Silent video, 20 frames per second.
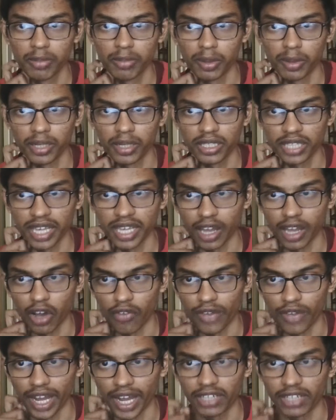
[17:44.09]

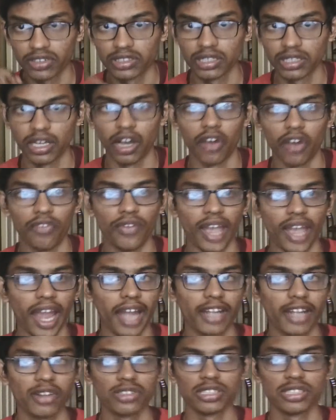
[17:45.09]
properties of
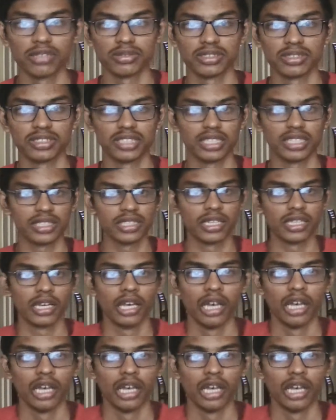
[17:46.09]
active substances.